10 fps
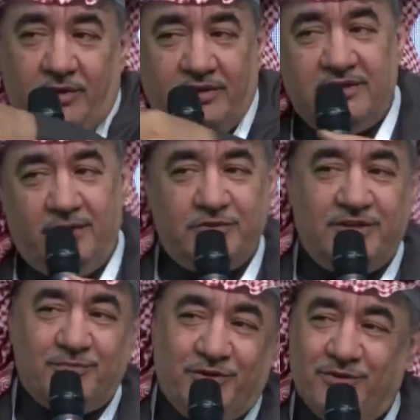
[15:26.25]
and
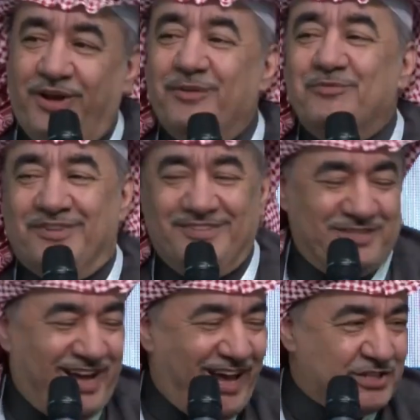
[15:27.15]
manager of
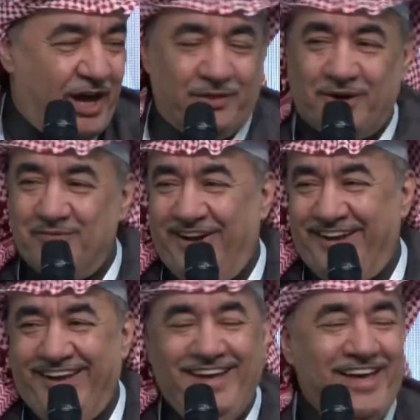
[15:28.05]
content,
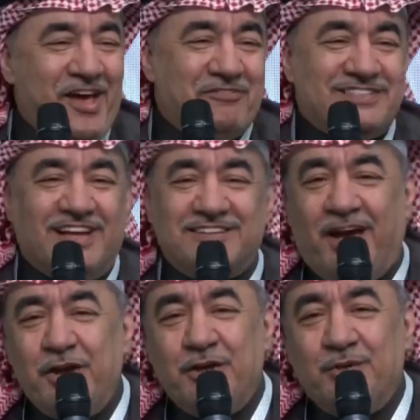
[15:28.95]
we have the
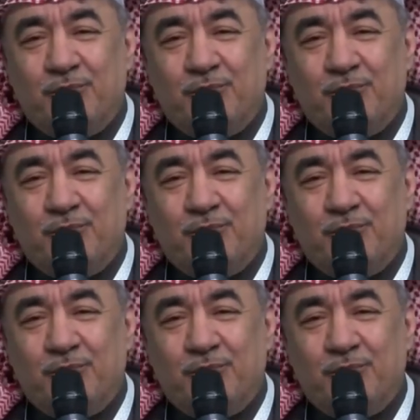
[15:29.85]
content